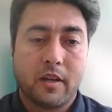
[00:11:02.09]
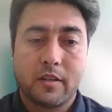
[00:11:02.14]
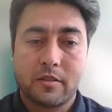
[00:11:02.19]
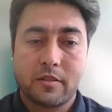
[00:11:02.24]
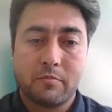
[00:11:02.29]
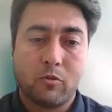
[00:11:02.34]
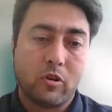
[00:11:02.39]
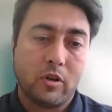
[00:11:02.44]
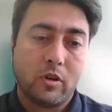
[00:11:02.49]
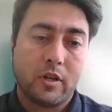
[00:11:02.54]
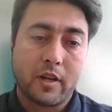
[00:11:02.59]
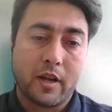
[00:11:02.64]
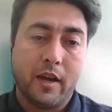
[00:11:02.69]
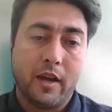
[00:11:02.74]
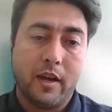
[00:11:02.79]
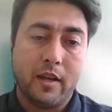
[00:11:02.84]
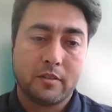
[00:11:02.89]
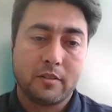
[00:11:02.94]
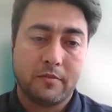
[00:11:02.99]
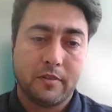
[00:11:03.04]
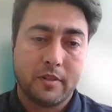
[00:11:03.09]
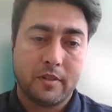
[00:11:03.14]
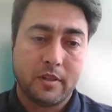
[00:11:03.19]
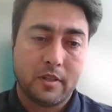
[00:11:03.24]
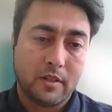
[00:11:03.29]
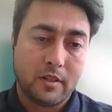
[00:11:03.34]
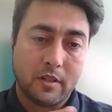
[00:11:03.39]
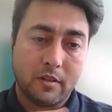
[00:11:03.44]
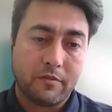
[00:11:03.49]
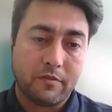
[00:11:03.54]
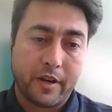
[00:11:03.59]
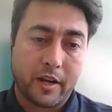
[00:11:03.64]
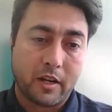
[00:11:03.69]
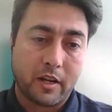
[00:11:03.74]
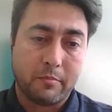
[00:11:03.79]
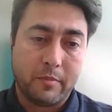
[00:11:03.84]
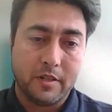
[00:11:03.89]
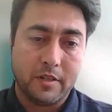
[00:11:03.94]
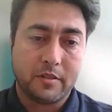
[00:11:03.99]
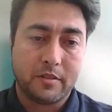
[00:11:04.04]
small tiles within the
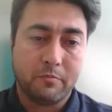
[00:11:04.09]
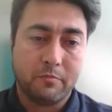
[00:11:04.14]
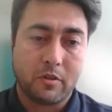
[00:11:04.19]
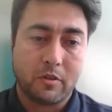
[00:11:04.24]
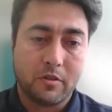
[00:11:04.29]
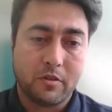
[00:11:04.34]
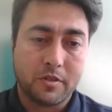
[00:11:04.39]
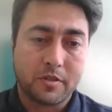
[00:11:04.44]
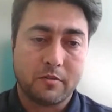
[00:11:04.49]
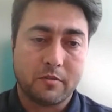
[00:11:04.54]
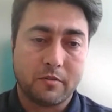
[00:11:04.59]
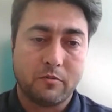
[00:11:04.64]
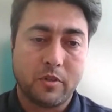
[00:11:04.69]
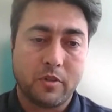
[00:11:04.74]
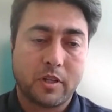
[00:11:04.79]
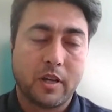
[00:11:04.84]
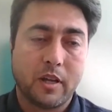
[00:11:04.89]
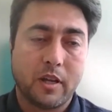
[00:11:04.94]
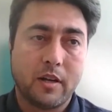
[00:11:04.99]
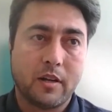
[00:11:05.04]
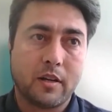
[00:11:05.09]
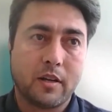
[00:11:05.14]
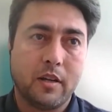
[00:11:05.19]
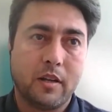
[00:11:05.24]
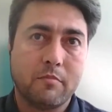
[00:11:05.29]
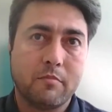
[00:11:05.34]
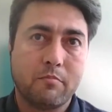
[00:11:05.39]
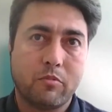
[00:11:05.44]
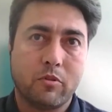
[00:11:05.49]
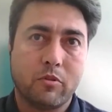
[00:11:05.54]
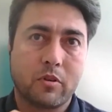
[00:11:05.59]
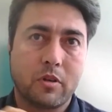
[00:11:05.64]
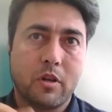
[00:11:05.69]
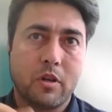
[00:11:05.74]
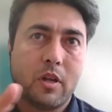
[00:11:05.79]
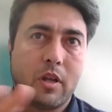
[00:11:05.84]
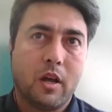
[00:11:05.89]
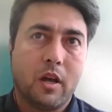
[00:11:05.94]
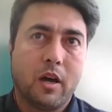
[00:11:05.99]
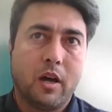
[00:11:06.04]
fragments, because we cannot input
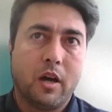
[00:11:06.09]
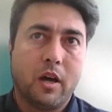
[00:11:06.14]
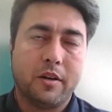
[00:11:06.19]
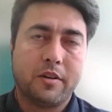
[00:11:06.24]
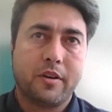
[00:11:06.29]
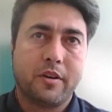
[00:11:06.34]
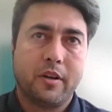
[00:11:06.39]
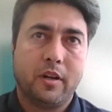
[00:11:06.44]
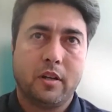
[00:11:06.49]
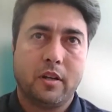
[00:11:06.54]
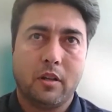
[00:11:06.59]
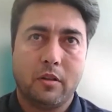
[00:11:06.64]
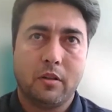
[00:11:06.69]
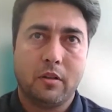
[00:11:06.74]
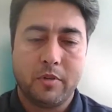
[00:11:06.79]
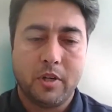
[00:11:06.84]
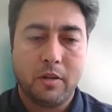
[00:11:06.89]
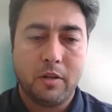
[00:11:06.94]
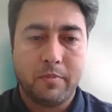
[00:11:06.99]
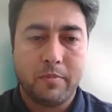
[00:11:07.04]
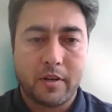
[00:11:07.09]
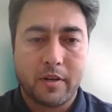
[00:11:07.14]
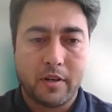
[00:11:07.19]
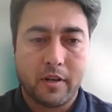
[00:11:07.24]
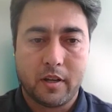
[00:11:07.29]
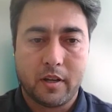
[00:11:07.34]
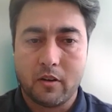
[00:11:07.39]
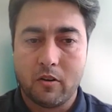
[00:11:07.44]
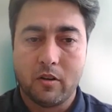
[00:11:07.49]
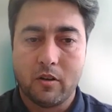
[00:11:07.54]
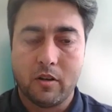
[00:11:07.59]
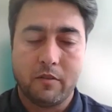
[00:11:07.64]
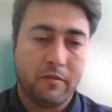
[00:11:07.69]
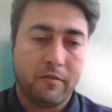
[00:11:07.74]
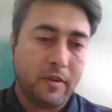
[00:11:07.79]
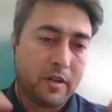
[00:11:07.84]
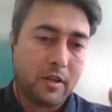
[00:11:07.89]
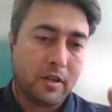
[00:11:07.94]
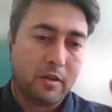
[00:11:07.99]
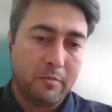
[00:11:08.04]
or train the deep learning on a
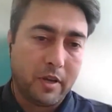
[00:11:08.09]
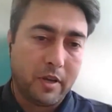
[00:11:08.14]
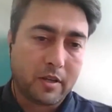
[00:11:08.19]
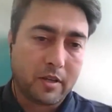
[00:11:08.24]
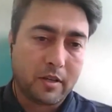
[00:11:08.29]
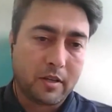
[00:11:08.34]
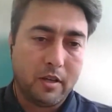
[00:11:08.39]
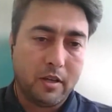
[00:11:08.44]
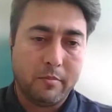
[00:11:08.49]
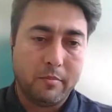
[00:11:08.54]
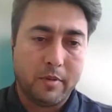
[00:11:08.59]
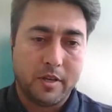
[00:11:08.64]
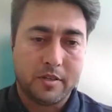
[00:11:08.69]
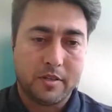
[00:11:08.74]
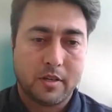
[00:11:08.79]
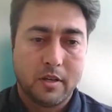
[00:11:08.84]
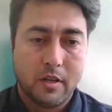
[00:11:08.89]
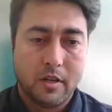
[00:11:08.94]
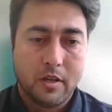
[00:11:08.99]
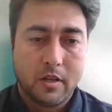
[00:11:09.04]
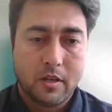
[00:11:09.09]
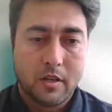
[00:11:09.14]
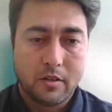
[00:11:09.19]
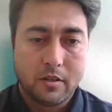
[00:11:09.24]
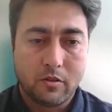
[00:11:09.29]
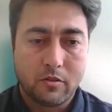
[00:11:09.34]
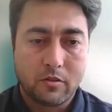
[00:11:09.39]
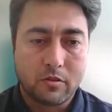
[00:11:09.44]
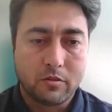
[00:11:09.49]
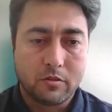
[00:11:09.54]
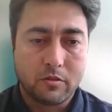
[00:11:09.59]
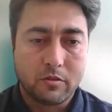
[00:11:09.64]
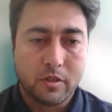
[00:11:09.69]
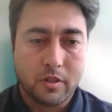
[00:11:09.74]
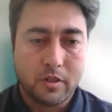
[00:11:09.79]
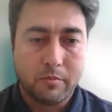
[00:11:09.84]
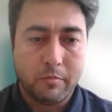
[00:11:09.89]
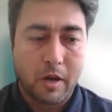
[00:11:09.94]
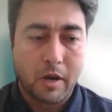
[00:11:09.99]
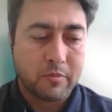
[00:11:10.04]
very big image due to the
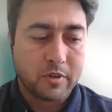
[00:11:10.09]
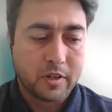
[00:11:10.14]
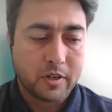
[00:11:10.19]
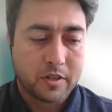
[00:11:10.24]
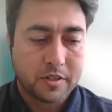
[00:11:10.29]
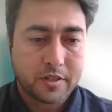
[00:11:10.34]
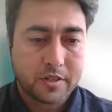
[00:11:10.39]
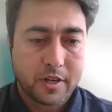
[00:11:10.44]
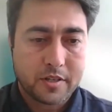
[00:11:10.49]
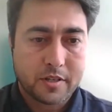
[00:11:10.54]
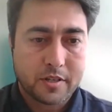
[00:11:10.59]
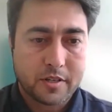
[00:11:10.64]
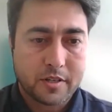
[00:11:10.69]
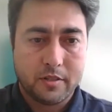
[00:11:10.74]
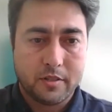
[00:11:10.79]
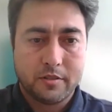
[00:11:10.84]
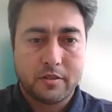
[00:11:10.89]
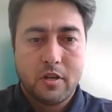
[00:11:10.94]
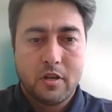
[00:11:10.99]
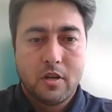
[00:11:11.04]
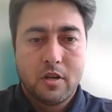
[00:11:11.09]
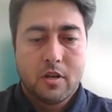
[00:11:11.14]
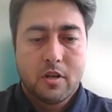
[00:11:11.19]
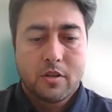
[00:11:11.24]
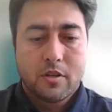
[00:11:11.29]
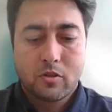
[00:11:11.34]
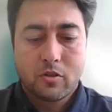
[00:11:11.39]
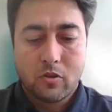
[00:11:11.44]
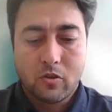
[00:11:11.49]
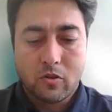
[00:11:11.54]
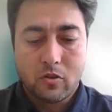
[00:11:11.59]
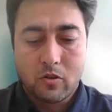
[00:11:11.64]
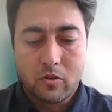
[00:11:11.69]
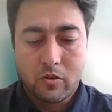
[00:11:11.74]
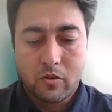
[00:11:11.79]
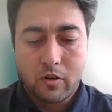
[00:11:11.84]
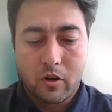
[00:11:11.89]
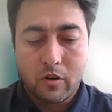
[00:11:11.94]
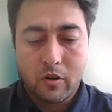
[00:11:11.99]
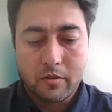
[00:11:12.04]
memory restrictions.
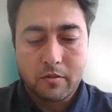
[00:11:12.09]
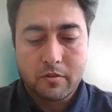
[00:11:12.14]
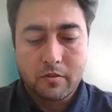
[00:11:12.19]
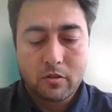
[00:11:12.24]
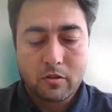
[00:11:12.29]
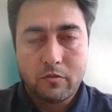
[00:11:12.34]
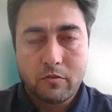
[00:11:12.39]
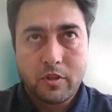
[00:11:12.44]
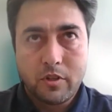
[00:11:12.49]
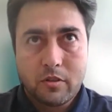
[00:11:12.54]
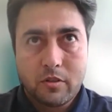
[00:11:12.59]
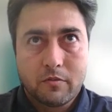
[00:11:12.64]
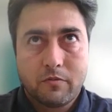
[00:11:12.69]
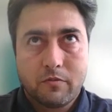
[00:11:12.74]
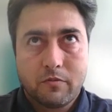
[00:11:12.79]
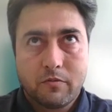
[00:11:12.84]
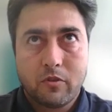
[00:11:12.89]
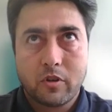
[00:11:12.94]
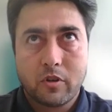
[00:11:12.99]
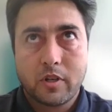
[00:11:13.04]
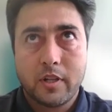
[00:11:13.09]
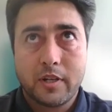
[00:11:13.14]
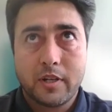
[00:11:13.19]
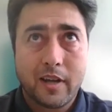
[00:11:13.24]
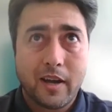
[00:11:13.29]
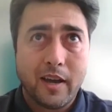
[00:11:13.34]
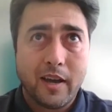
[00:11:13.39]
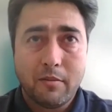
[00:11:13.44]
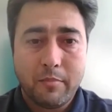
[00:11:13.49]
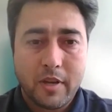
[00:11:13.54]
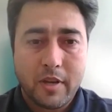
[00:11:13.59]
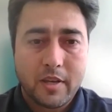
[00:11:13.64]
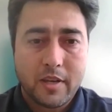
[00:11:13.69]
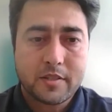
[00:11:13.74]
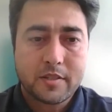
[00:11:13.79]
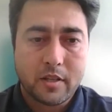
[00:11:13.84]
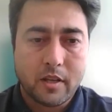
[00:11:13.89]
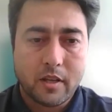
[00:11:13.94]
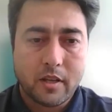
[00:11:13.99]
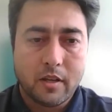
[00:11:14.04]
So we, for the tile
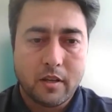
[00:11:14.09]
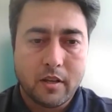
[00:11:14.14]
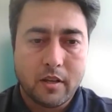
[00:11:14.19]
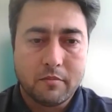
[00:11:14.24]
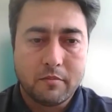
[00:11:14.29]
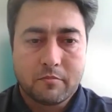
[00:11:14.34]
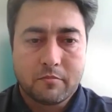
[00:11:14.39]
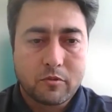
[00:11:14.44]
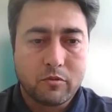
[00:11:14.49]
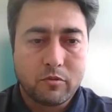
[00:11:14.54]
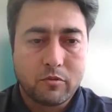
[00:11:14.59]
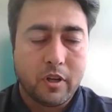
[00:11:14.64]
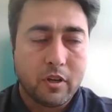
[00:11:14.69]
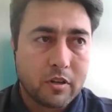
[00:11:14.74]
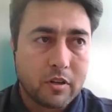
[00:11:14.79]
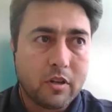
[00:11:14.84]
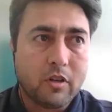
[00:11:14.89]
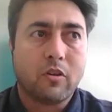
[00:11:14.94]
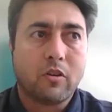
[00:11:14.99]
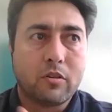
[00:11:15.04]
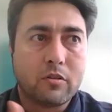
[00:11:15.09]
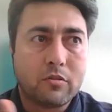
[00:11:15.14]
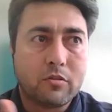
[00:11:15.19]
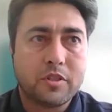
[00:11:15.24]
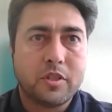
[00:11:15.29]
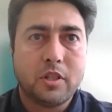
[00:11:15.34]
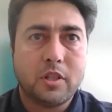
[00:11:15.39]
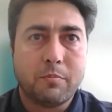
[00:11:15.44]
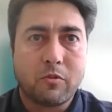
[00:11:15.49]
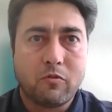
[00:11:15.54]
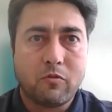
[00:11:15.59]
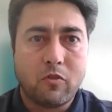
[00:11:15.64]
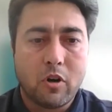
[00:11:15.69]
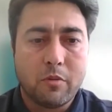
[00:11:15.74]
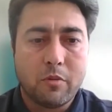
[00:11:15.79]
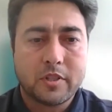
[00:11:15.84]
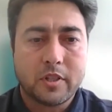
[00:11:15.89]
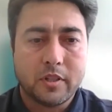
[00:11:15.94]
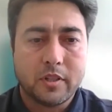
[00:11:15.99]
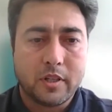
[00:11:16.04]
base, in order to see the
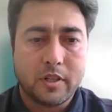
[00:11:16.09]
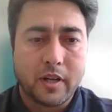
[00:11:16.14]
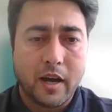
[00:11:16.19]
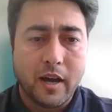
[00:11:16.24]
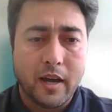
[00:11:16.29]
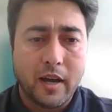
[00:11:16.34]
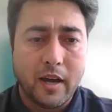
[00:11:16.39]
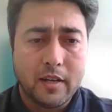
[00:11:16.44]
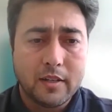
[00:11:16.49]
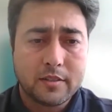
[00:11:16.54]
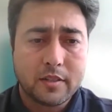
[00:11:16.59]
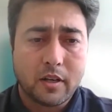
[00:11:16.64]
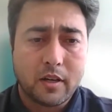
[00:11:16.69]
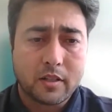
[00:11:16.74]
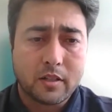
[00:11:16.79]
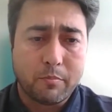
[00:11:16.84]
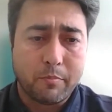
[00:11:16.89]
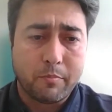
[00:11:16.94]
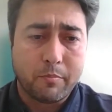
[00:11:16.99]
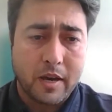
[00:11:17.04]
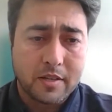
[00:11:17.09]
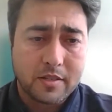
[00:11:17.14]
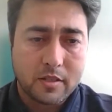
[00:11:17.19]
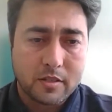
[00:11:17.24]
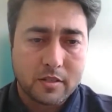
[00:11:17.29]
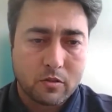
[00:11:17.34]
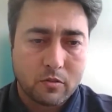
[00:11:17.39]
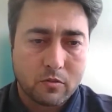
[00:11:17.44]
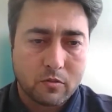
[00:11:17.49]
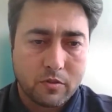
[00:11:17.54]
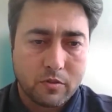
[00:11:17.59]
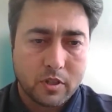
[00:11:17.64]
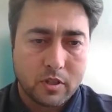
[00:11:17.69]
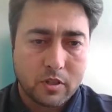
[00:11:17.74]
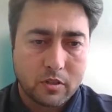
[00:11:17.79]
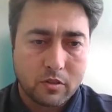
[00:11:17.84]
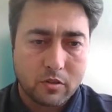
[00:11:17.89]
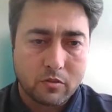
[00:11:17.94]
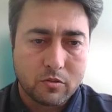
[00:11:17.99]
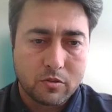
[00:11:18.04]
performance on the tiles or the patches, so we
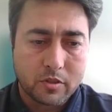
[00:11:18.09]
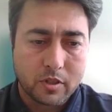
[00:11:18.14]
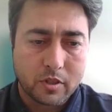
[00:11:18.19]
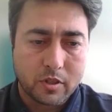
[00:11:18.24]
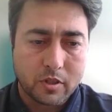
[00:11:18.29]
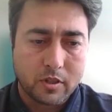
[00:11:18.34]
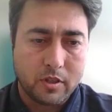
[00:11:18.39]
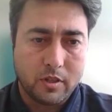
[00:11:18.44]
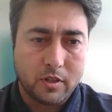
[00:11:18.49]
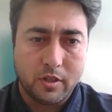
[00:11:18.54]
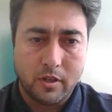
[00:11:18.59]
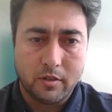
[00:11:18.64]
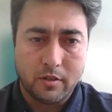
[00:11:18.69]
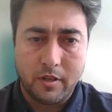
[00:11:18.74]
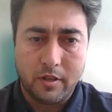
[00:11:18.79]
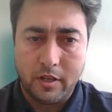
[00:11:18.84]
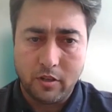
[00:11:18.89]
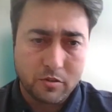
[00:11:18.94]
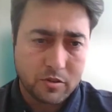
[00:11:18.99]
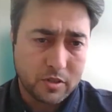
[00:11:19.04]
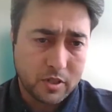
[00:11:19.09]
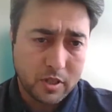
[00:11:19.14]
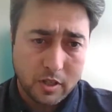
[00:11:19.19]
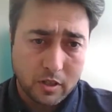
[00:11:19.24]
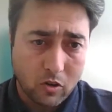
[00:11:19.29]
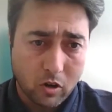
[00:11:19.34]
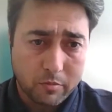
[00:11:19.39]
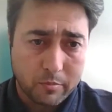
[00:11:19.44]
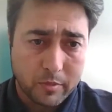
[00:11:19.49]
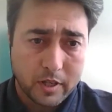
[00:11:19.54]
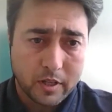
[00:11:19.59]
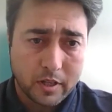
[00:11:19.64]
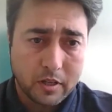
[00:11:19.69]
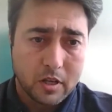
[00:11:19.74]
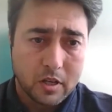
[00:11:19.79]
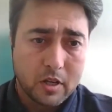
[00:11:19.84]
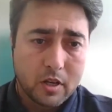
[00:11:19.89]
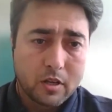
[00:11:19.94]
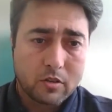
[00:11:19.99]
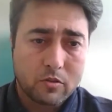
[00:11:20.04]
use AUC normally
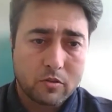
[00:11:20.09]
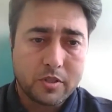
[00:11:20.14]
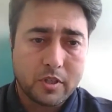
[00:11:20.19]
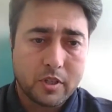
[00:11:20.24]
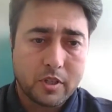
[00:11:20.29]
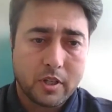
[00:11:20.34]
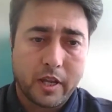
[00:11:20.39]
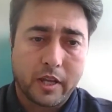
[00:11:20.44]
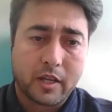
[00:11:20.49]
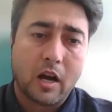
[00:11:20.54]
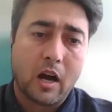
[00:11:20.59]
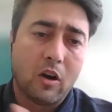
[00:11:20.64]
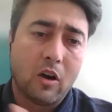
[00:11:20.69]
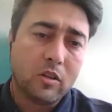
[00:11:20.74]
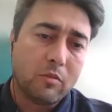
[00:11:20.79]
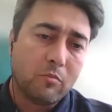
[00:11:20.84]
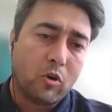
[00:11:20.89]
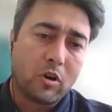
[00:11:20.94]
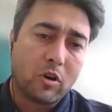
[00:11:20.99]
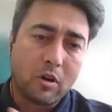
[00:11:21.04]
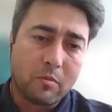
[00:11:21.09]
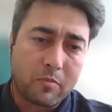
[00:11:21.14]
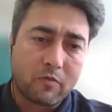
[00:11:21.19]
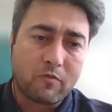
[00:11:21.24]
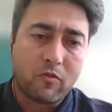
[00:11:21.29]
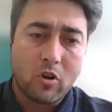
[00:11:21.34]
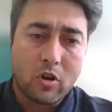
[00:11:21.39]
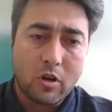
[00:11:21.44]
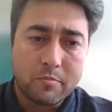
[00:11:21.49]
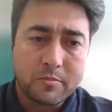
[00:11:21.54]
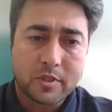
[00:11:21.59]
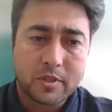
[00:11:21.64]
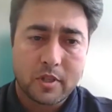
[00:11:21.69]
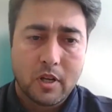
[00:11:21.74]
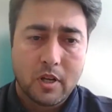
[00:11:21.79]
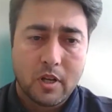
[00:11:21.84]
to see how the model performs